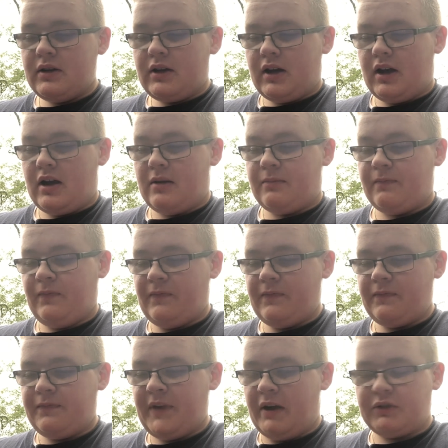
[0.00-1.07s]

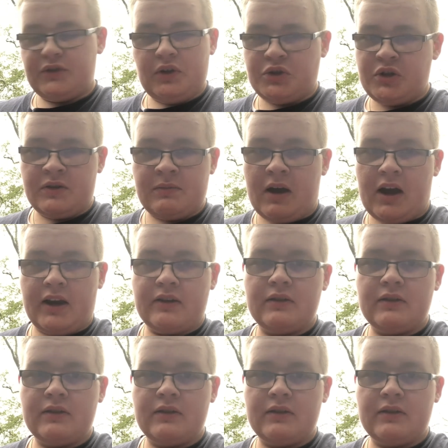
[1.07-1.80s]
Now, it's not just mine.